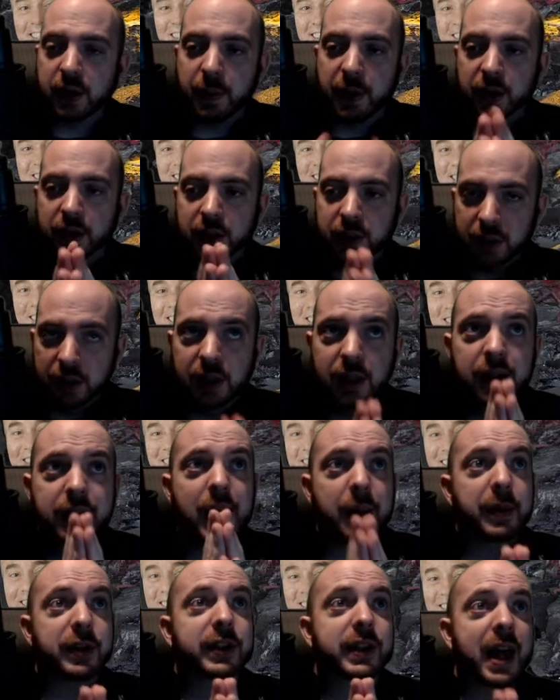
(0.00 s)
much.
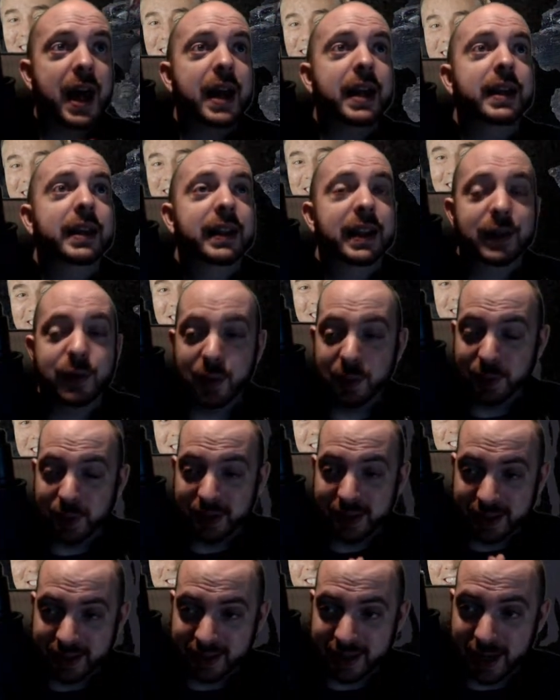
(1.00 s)
Namaste, that's what I'm
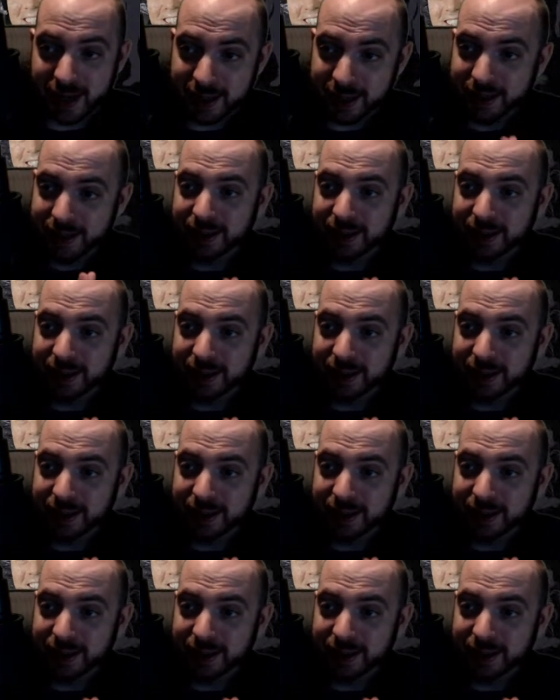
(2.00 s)
supposed to say.